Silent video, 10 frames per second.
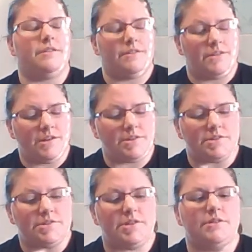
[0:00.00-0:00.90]

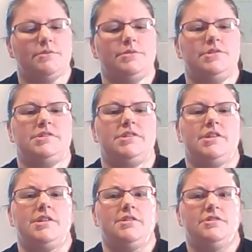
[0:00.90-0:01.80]
Yes, it was
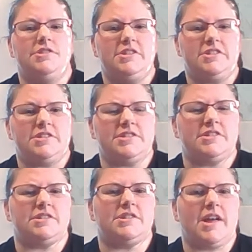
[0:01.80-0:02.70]

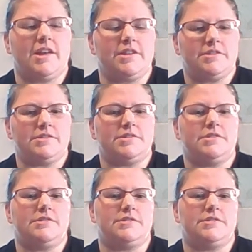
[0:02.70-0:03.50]
Jesus' last